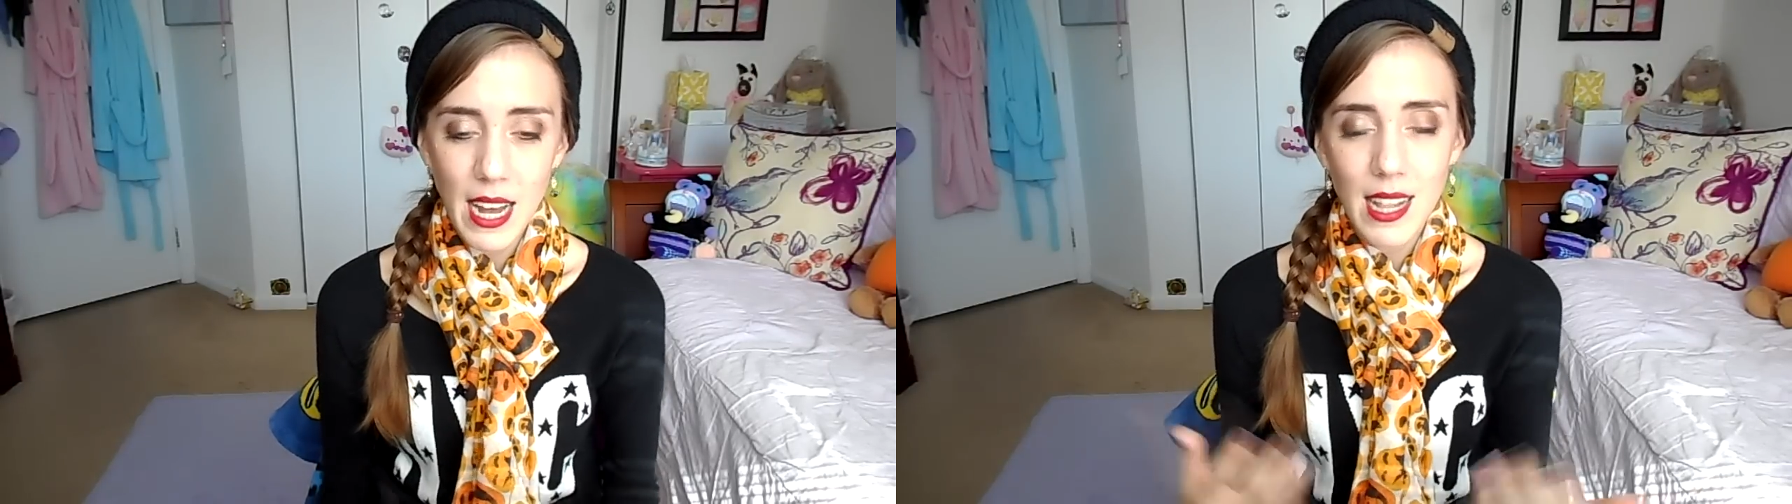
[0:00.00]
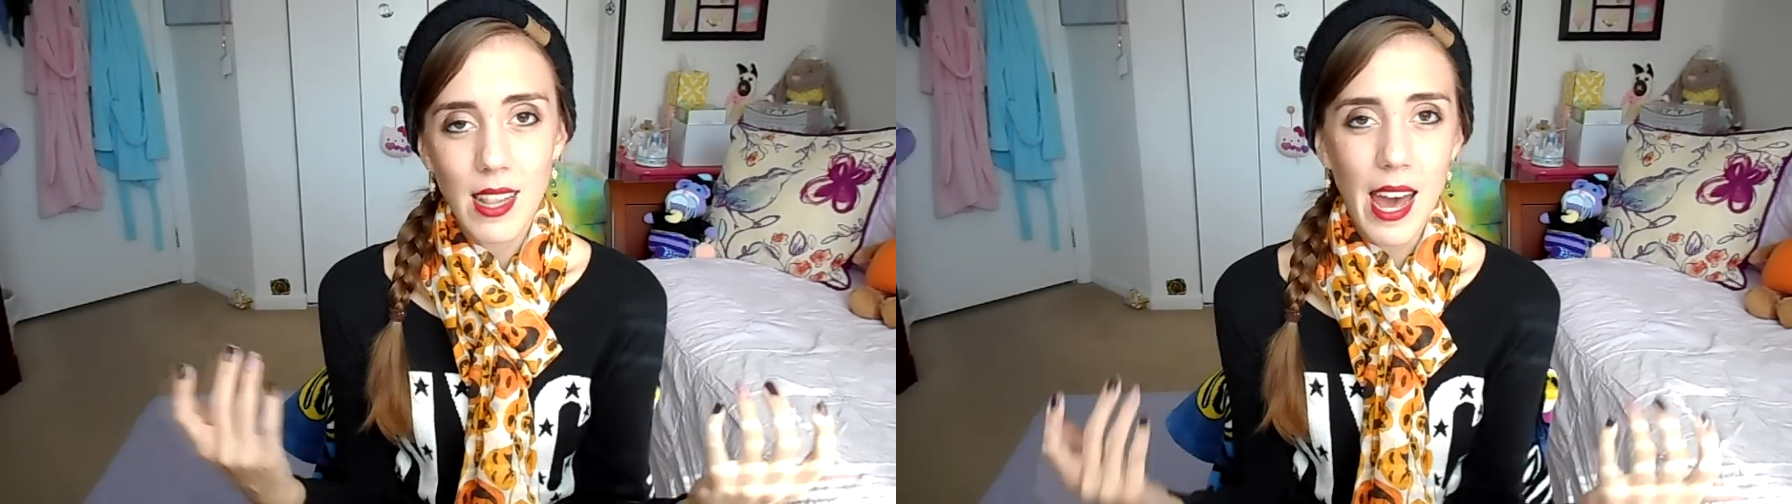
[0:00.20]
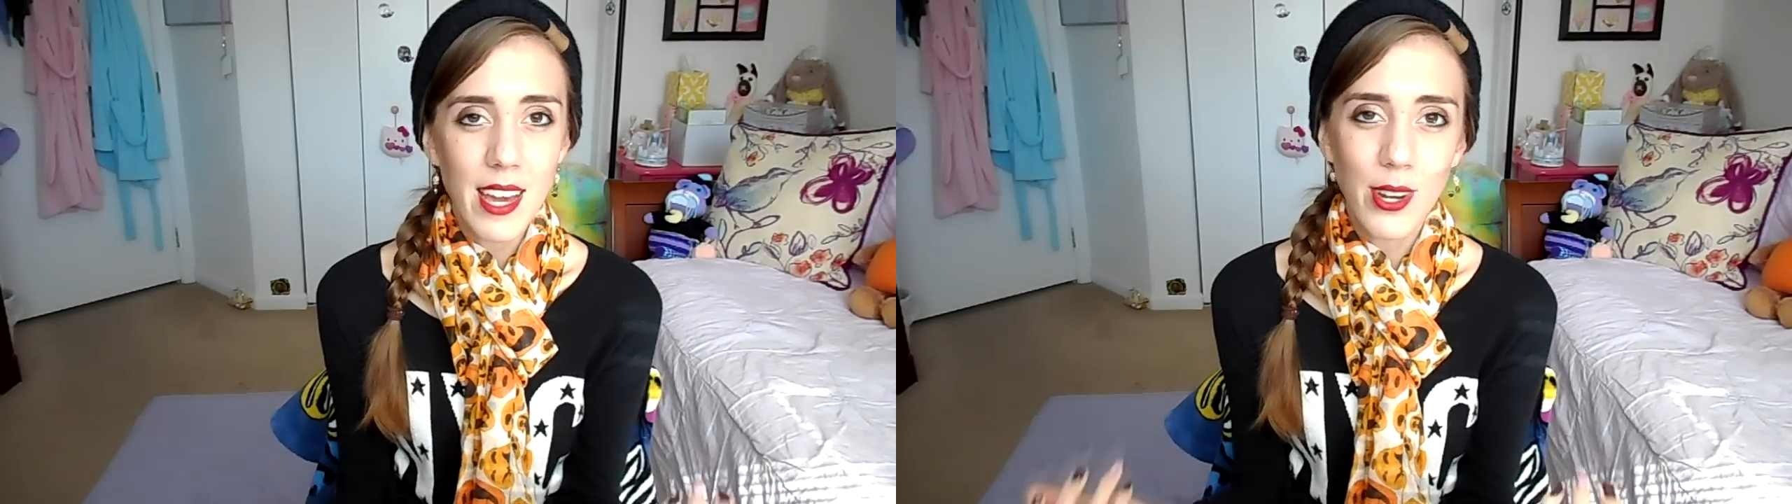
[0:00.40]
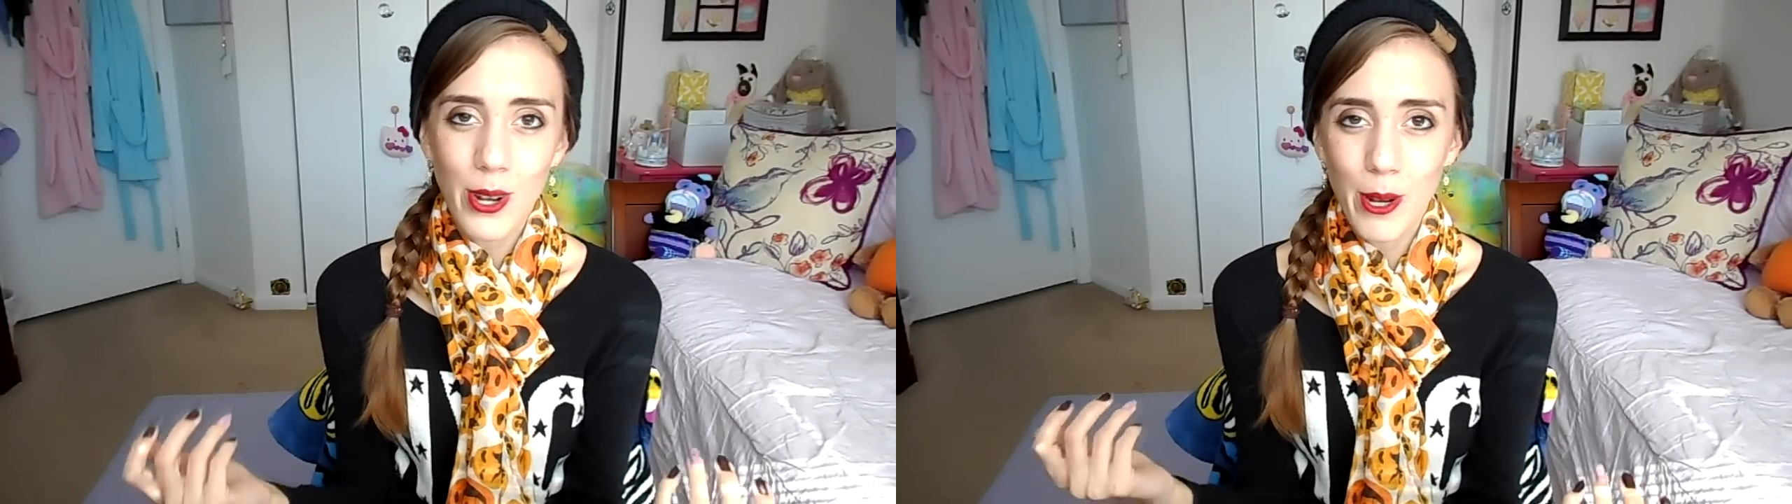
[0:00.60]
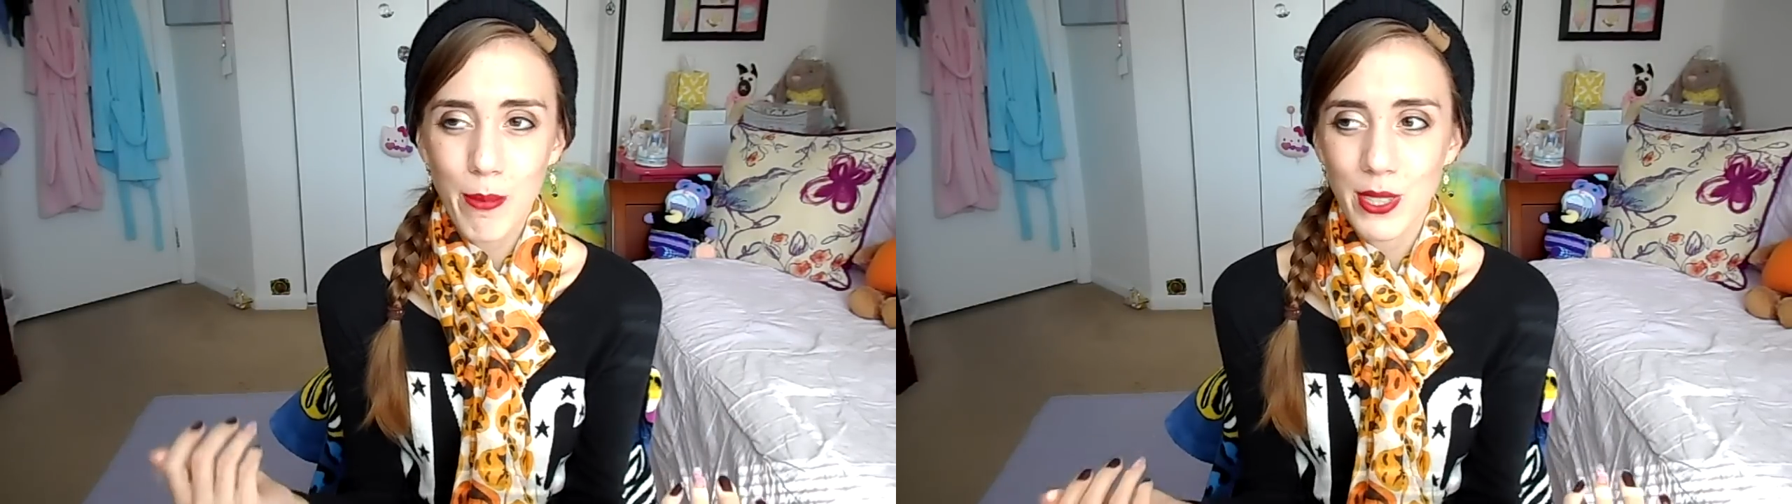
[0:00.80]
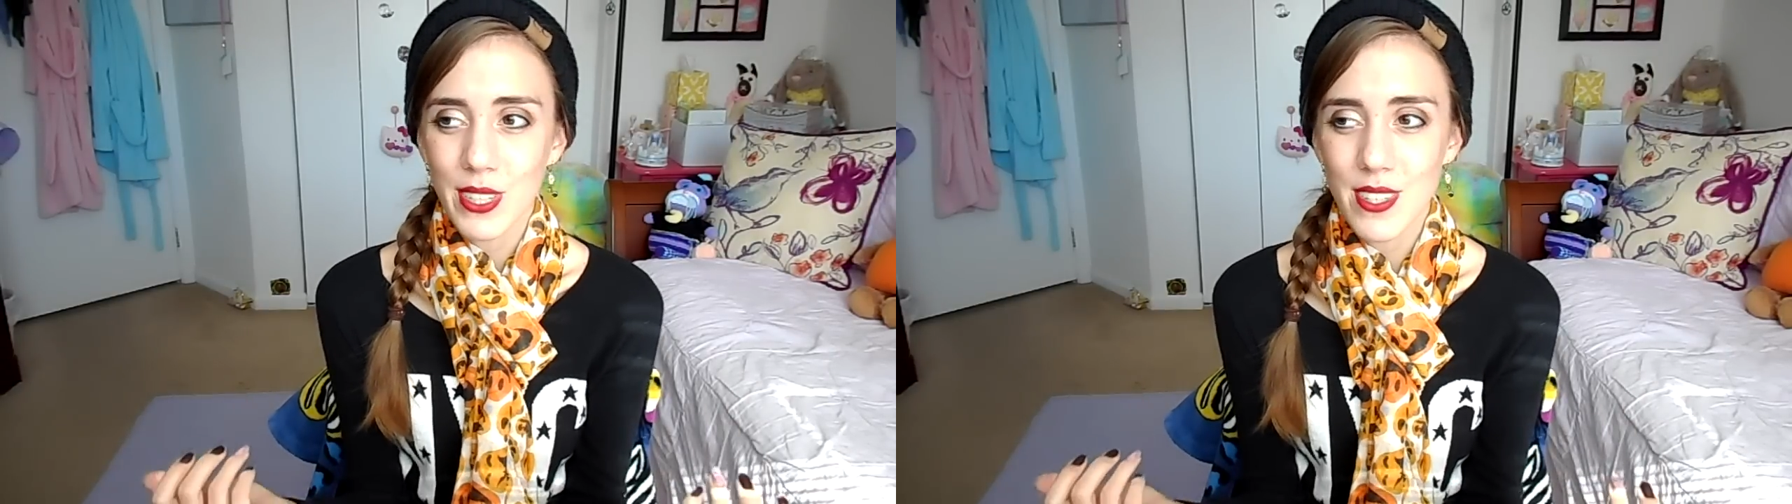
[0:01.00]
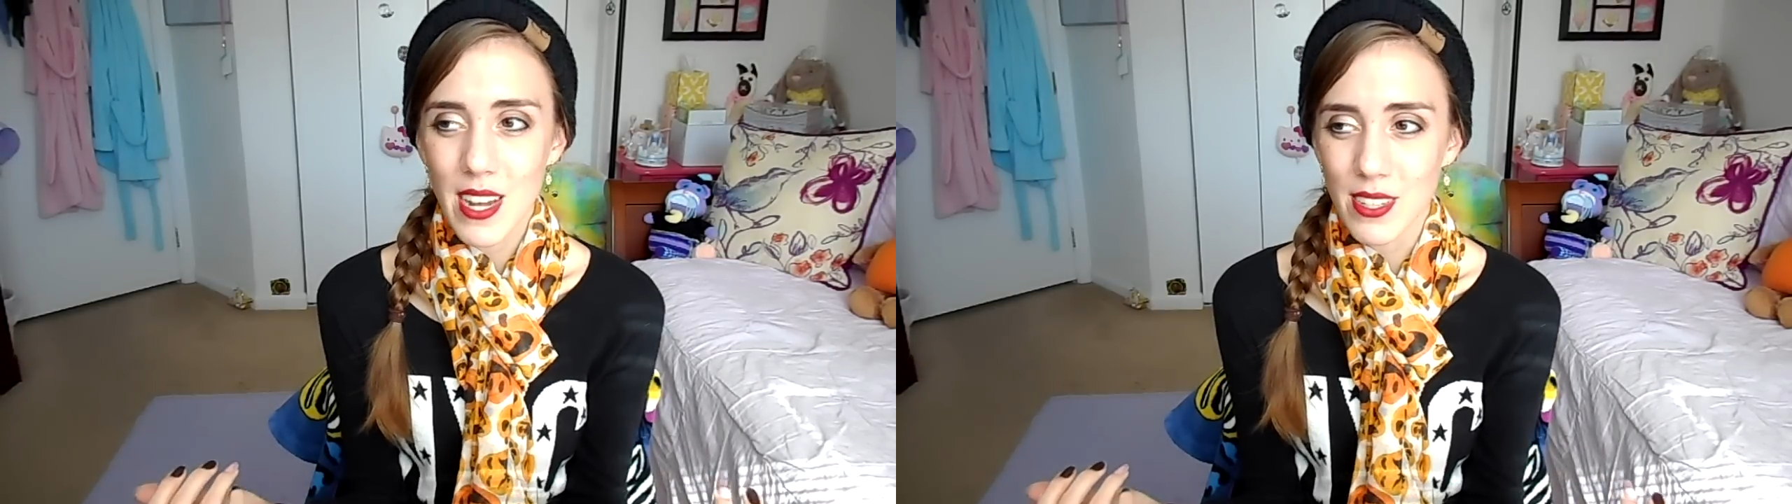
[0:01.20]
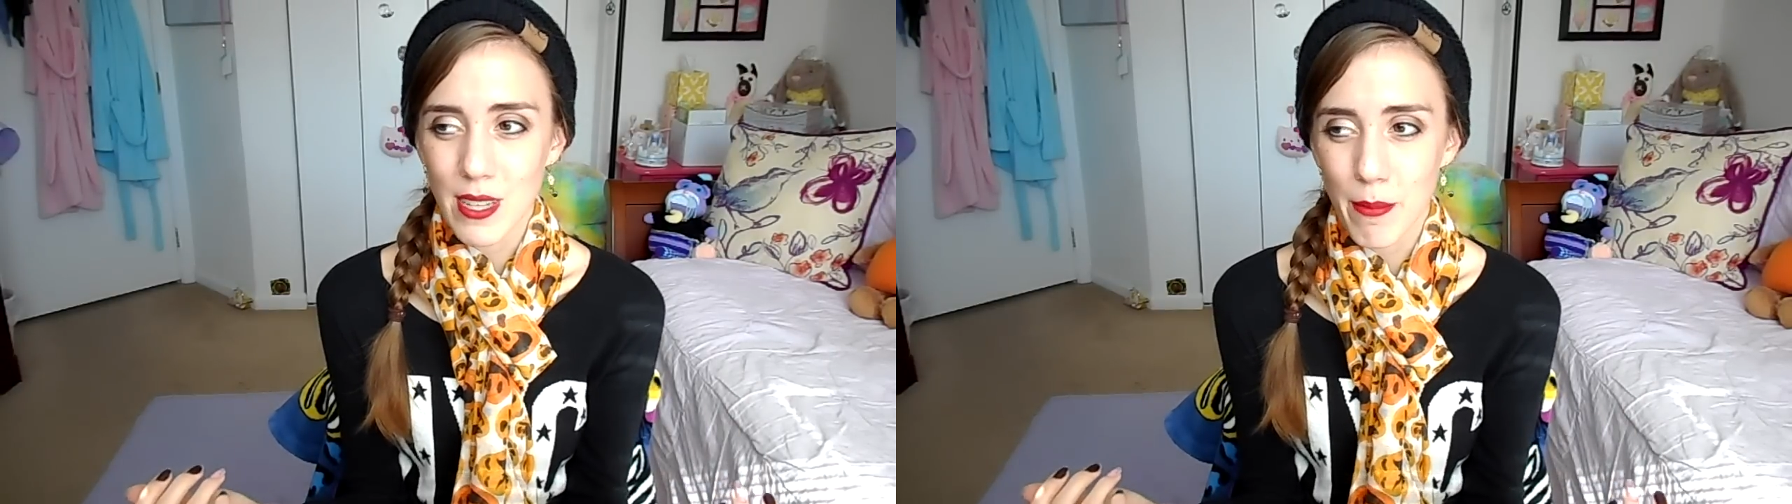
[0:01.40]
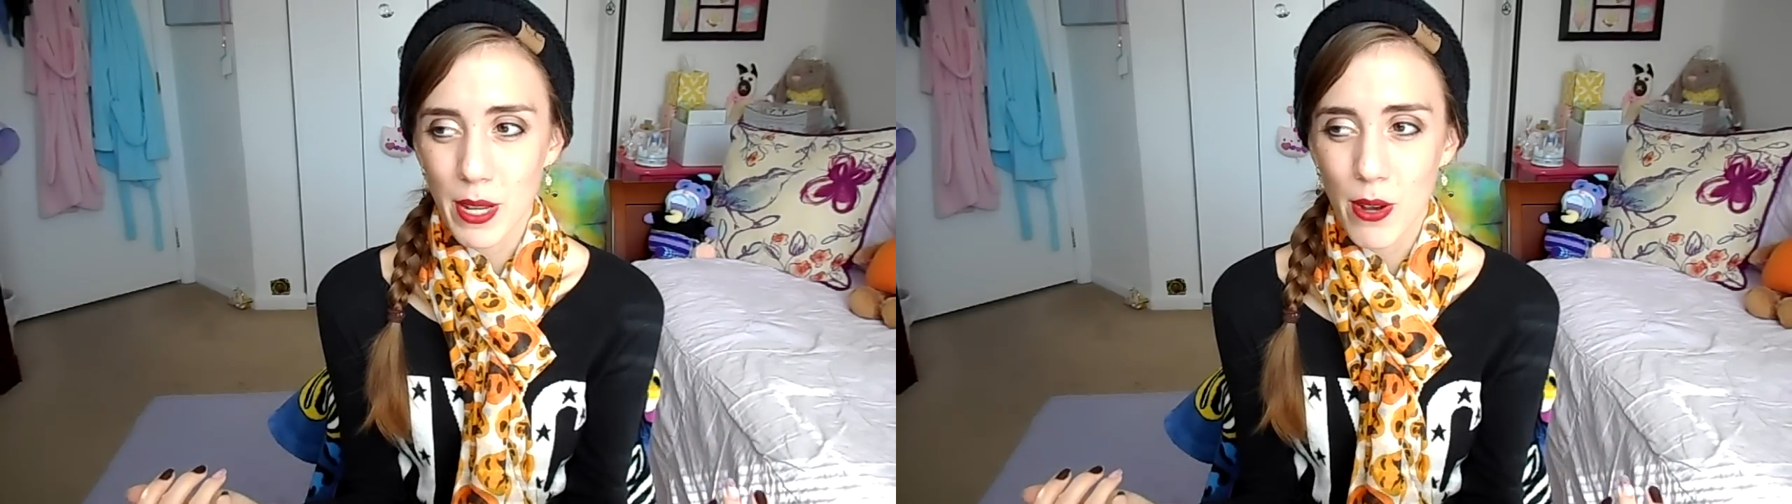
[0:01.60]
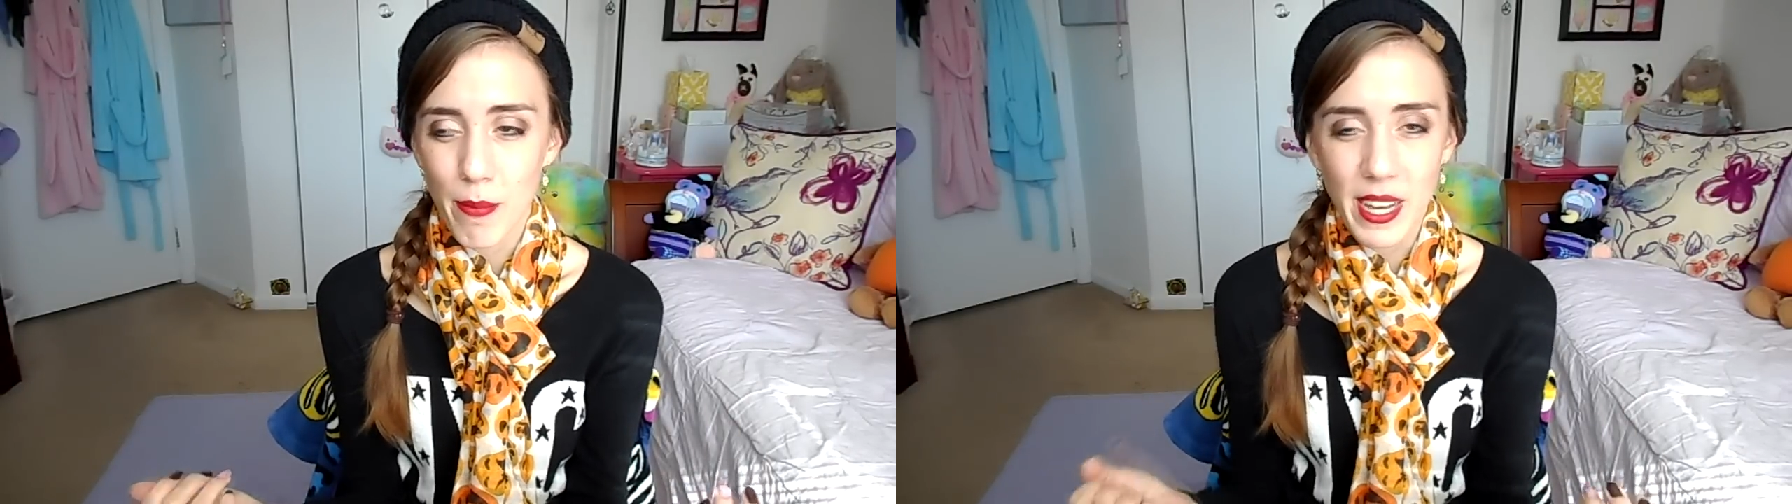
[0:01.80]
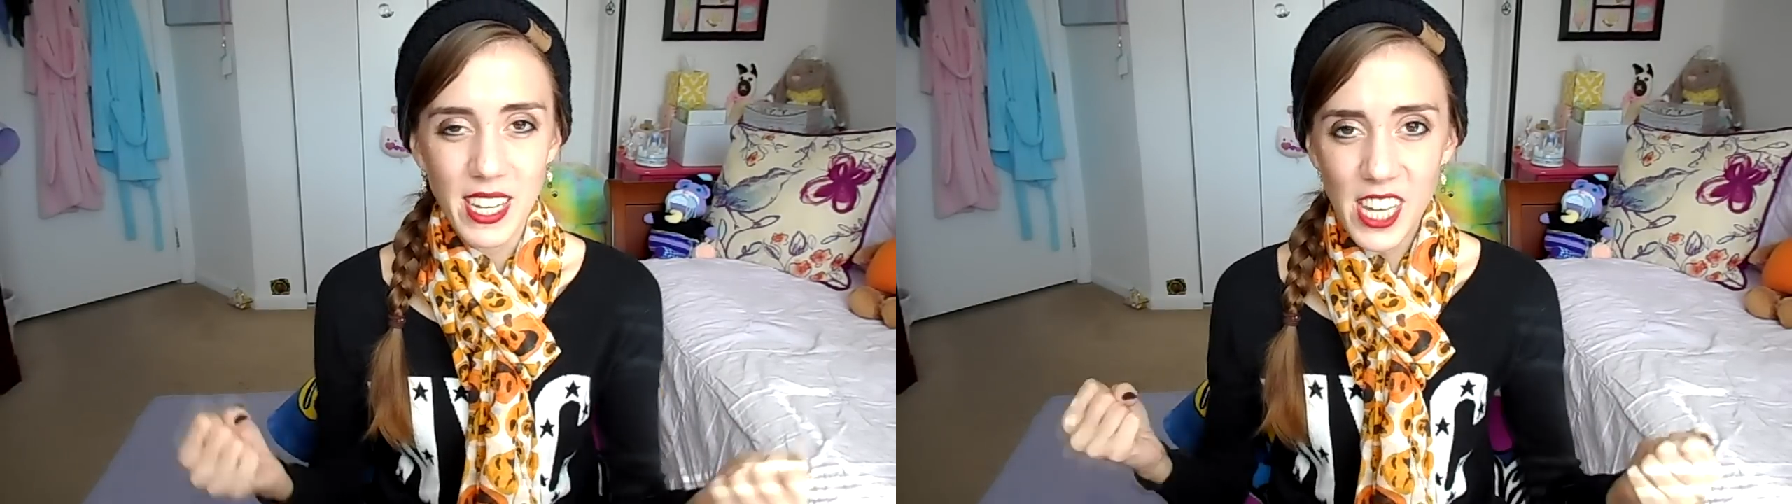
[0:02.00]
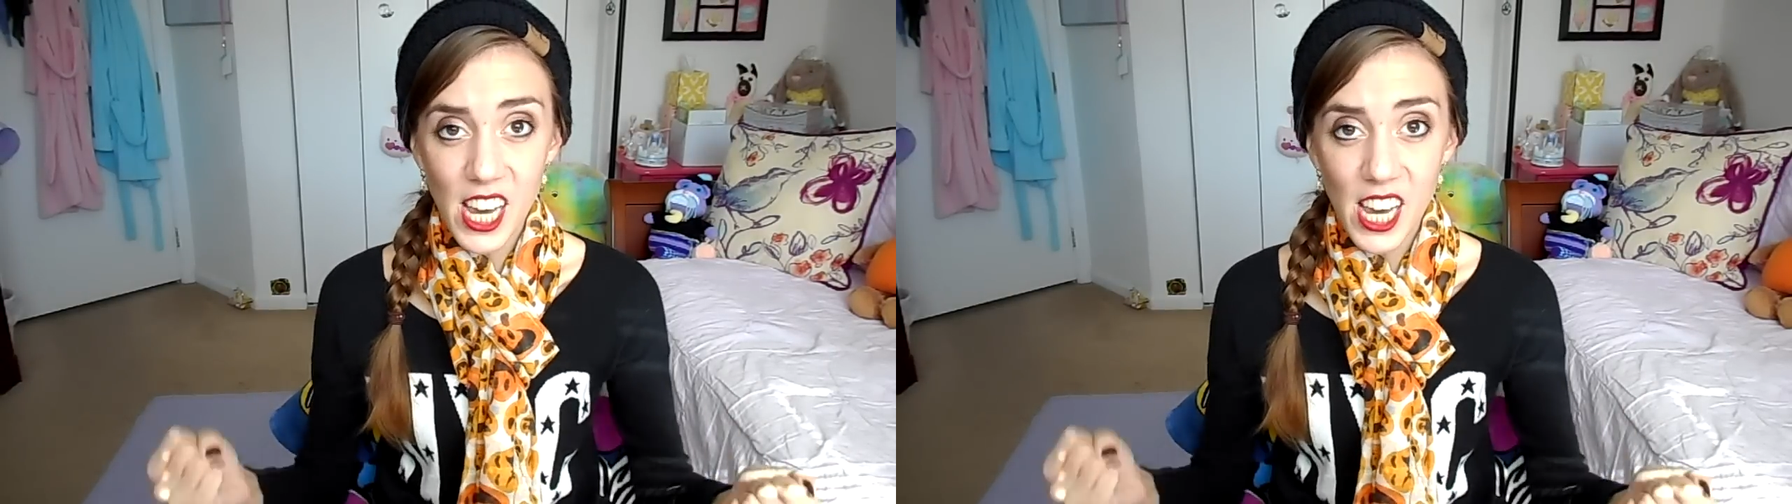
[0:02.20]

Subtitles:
I like her, but she's not somebody who I'm like,